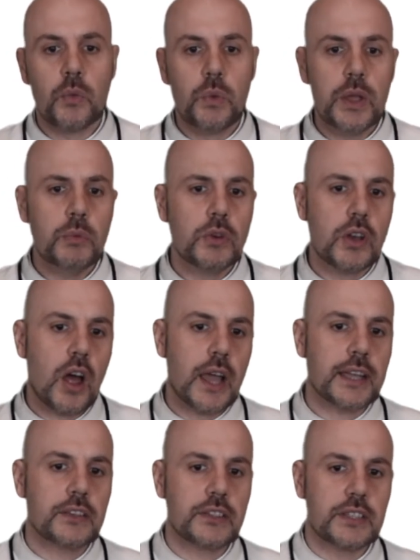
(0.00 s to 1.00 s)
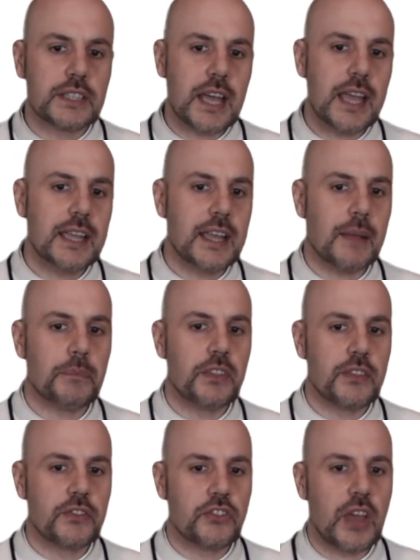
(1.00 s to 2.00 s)
we would like to take up
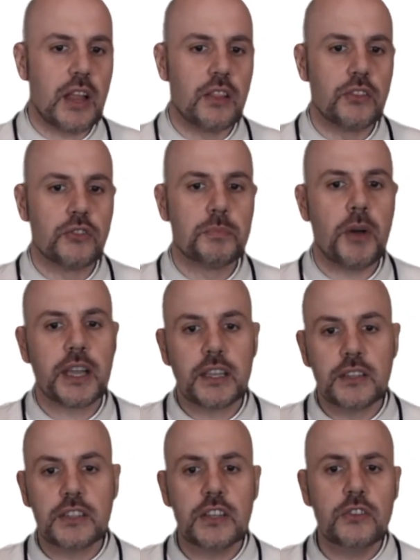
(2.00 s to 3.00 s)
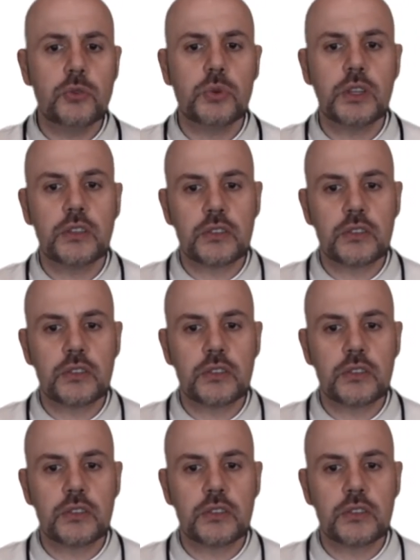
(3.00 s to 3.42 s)
this challenge by continuing